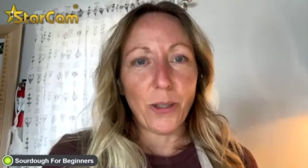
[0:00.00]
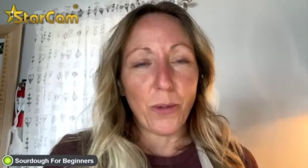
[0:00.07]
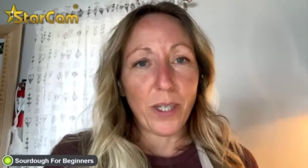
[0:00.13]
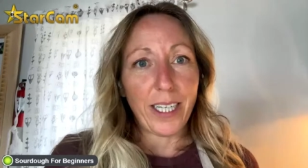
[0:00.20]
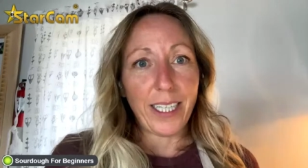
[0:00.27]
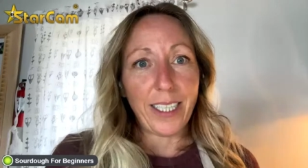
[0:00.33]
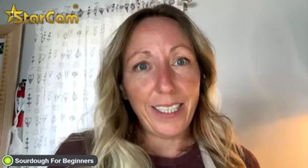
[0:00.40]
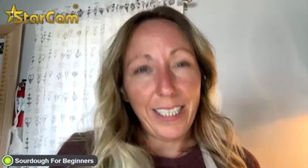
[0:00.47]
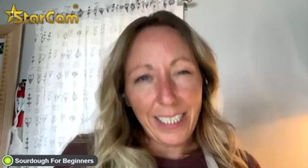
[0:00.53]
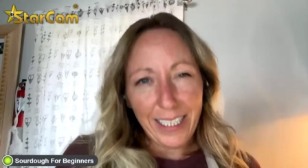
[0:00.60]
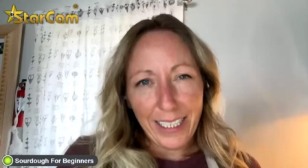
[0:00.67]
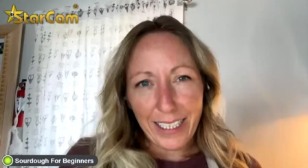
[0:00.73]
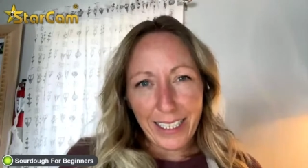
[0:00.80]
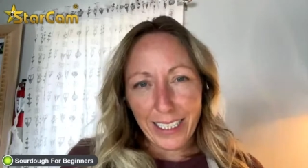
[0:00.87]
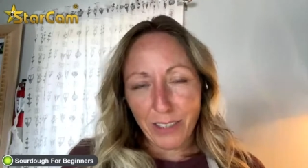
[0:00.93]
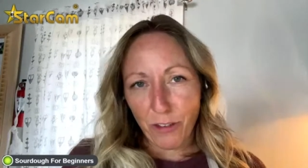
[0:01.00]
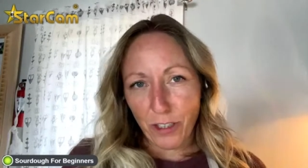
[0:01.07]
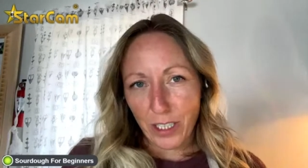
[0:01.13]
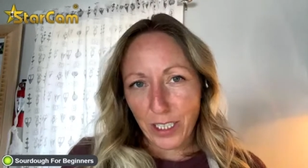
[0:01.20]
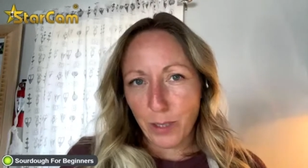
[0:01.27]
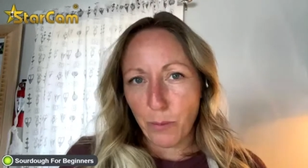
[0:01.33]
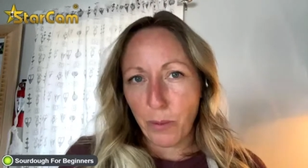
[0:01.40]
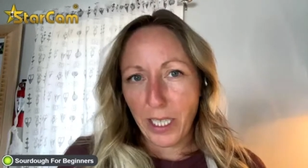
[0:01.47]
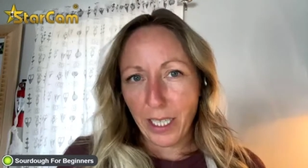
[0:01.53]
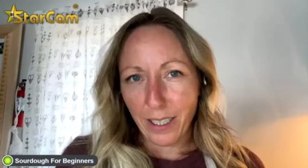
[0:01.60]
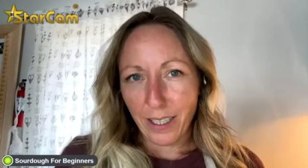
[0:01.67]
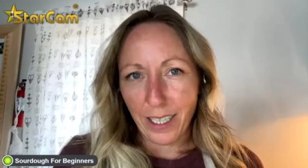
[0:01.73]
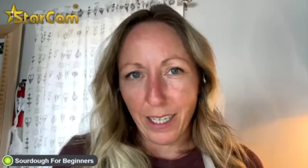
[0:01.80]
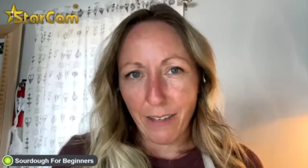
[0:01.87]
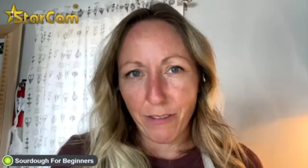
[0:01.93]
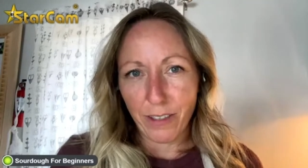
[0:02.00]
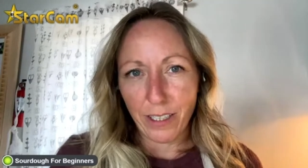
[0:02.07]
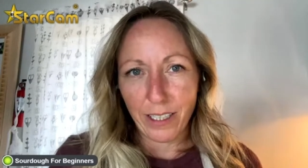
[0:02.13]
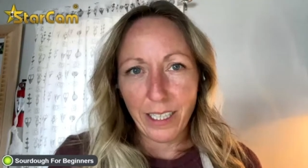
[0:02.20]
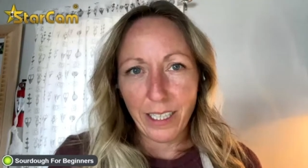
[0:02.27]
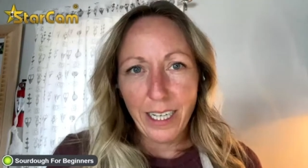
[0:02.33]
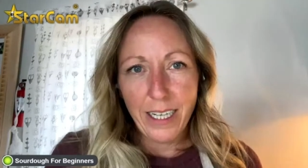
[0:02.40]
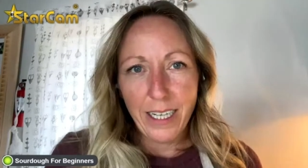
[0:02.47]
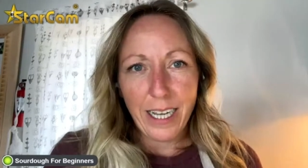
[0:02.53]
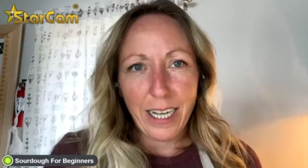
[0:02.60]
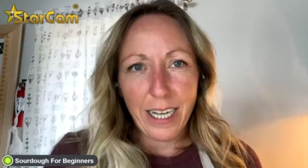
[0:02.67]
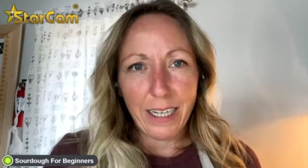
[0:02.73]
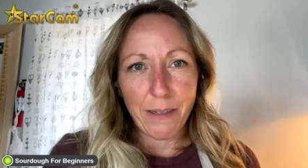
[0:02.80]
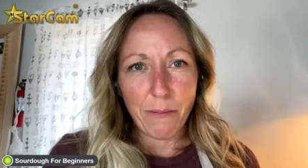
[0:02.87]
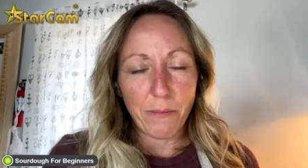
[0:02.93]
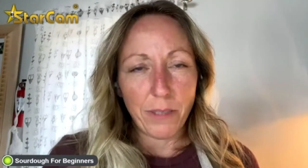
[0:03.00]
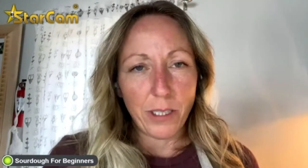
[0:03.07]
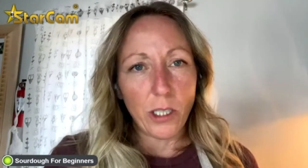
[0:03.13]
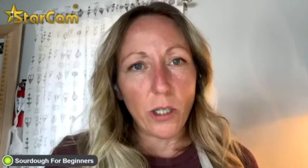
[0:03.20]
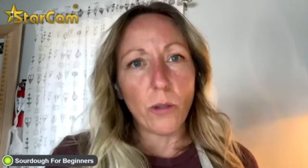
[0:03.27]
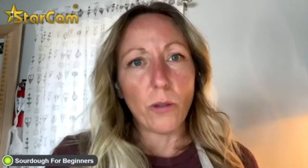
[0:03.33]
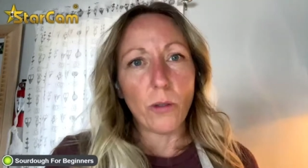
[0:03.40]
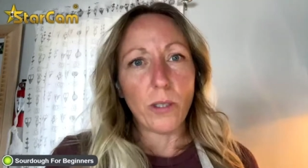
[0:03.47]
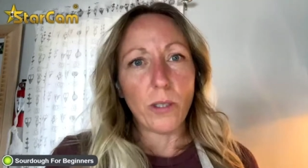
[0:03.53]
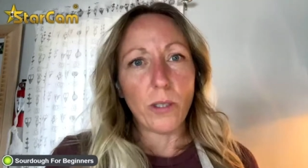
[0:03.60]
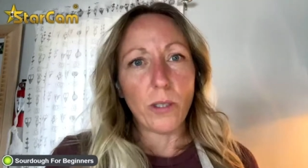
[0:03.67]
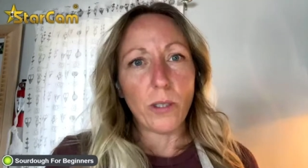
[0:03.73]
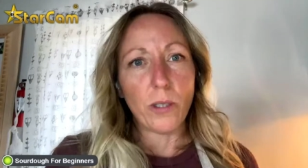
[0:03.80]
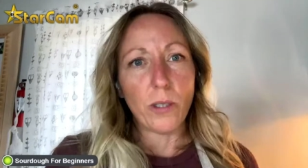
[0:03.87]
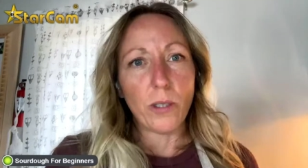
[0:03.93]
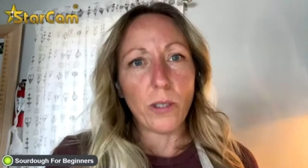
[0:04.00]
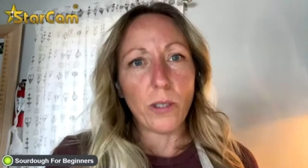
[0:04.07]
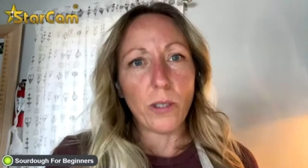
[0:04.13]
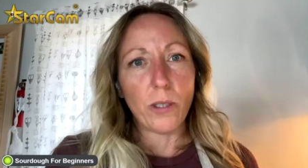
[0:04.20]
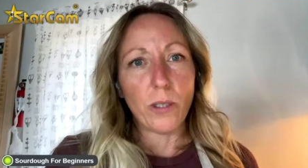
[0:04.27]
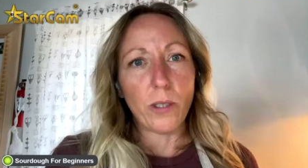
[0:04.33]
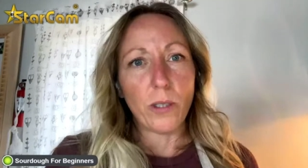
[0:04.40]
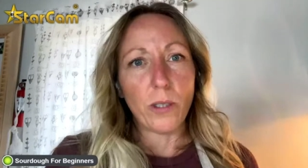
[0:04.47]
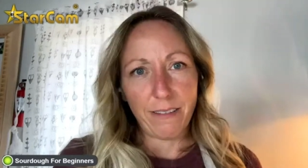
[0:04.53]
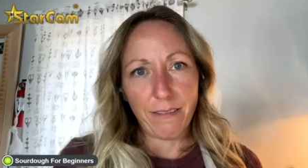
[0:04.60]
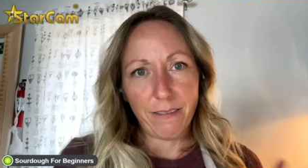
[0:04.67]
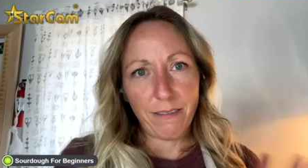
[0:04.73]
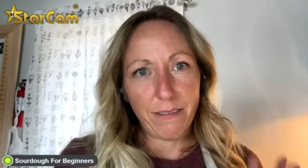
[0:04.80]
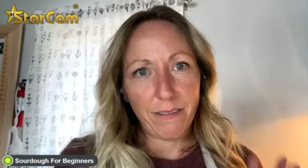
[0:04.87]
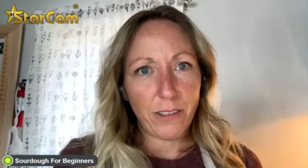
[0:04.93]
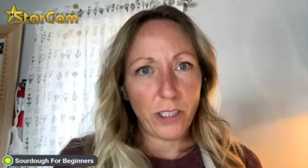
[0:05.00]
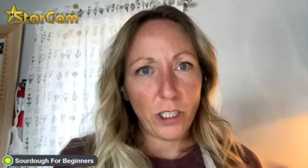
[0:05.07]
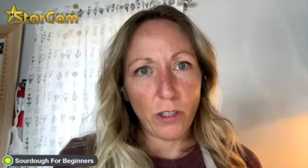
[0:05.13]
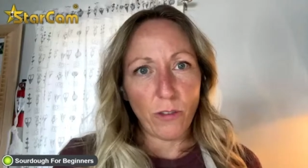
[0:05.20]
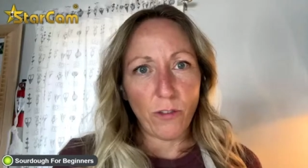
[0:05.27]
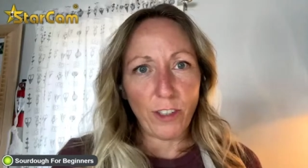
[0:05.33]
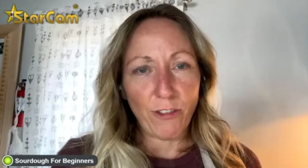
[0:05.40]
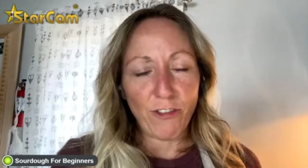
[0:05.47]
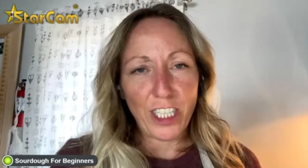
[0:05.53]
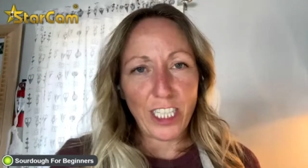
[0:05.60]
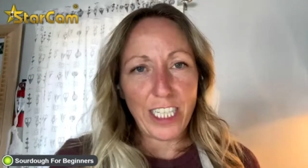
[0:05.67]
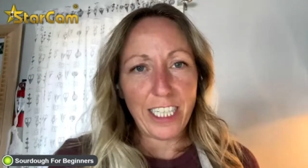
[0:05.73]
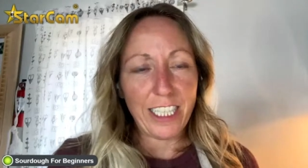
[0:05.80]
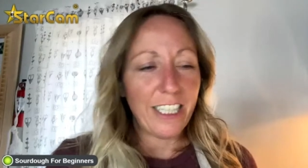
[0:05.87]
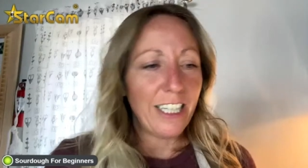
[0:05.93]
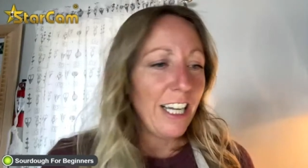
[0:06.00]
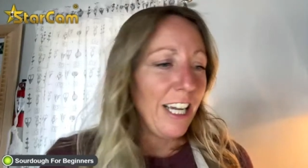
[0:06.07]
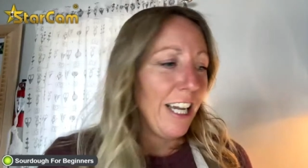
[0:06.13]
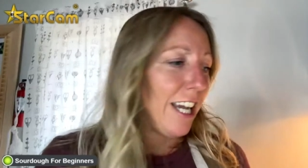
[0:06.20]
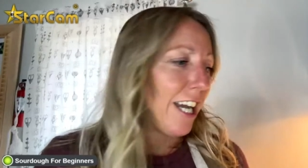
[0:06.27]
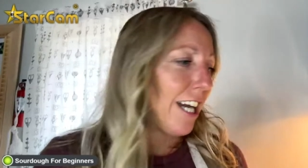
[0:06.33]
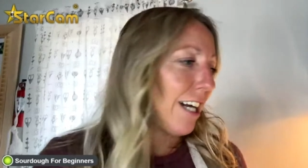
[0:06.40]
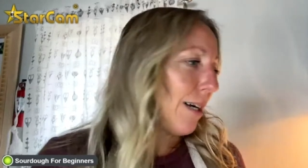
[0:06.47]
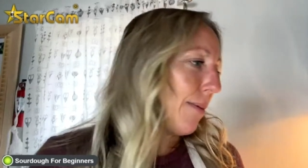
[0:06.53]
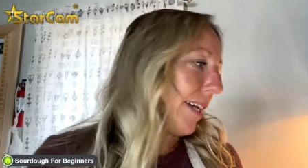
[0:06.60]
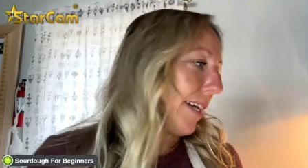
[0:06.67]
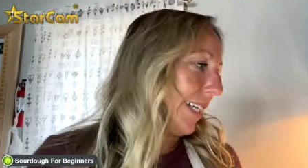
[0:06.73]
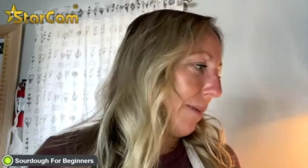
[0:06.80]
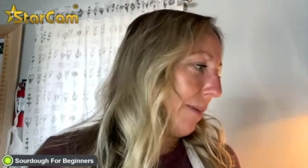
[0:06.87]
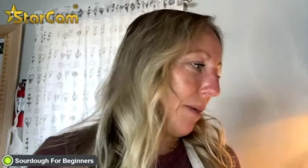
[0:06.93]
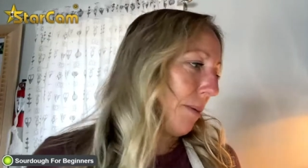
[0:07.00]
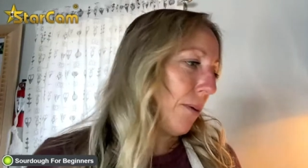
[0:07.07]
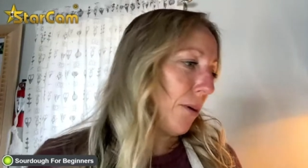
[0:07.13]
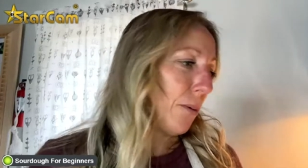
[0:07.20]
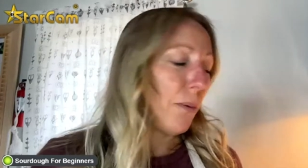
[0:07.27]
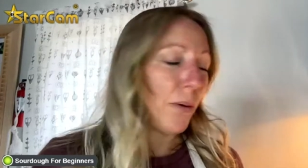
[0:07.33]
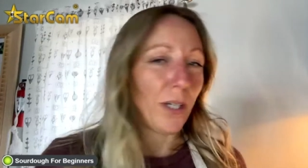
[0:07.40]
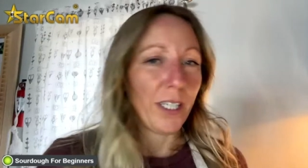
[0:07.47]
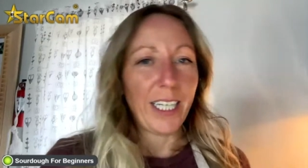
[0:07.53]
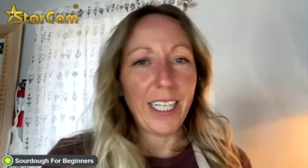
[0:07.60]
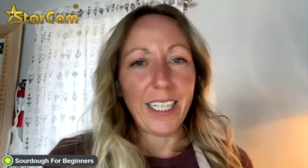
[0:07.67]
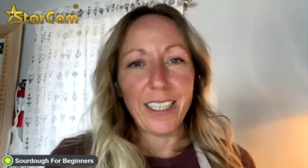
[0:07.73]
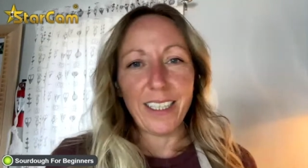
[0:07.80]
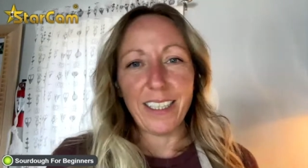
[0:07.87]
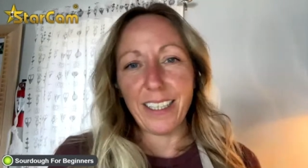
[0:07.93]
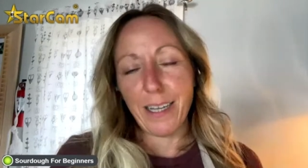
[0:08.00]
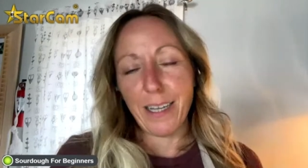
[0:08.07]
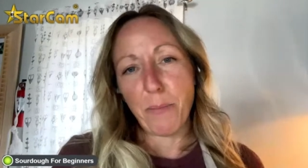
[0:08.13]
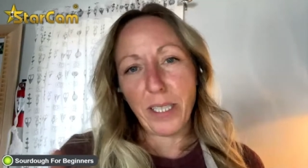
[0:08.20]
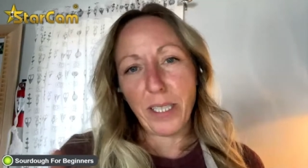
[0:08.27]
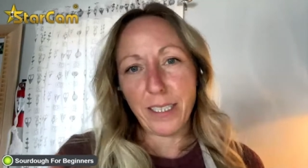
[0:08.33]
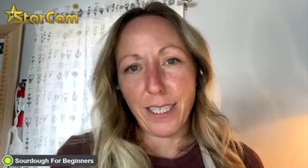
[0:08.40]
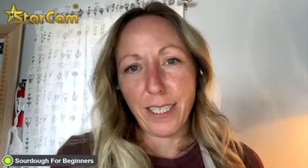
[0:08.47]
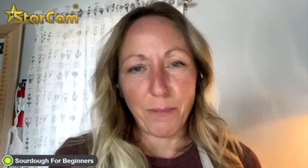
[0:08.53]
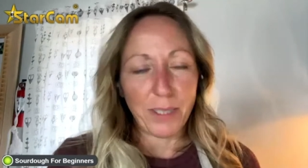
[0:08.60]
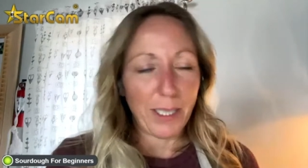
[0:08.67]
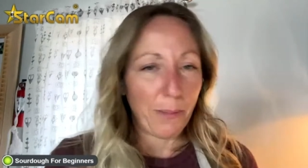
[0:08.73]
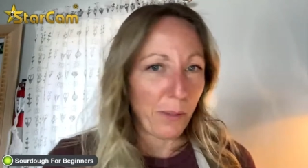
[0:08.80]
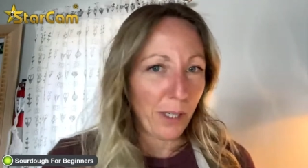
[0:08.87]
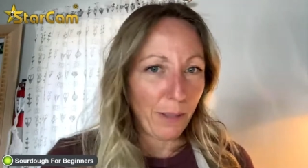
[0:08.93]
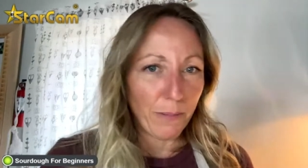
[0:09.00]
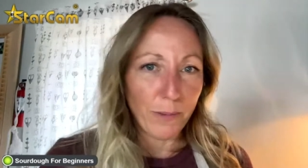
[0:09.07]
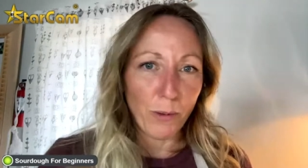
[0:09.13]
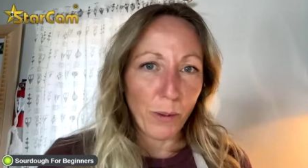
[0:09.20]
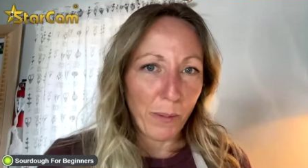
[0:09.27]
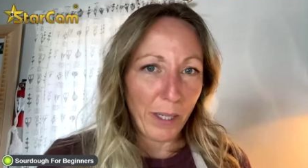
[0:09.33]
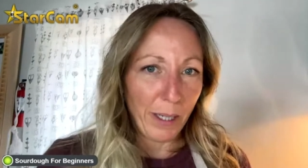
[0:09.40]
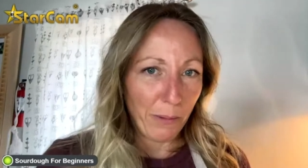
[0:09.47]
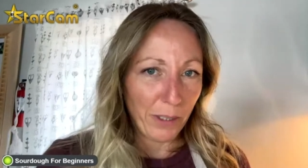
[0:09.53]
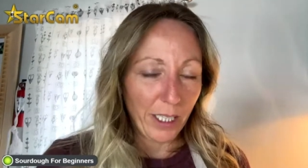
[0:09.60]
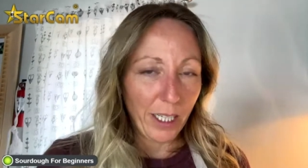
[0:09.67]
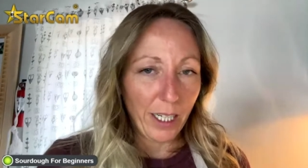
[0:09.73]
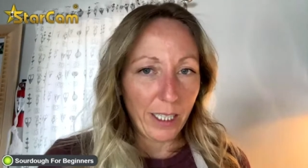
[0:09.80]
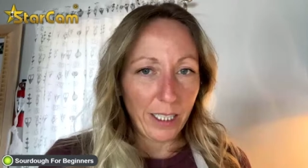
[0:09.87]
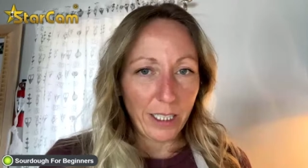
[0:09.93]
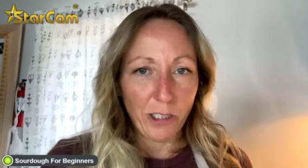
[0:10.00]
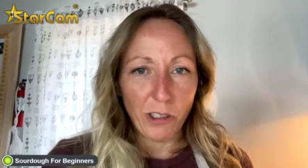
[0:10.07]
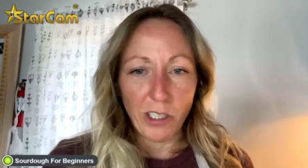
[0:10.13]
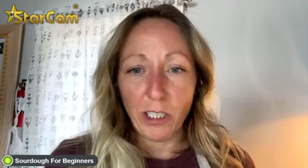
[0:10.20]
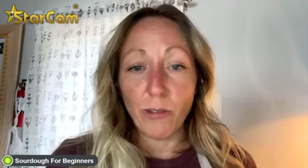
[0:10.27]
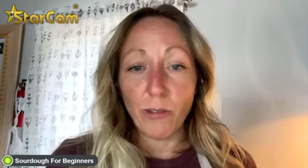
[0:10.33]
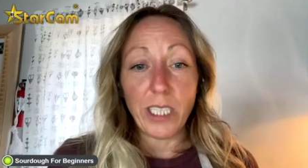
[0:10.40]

So what I need is for it to be out of the oven um, no later than 215 uh, and get my pulled pork in. And then by the time supper comes, we'll be able to cut into it.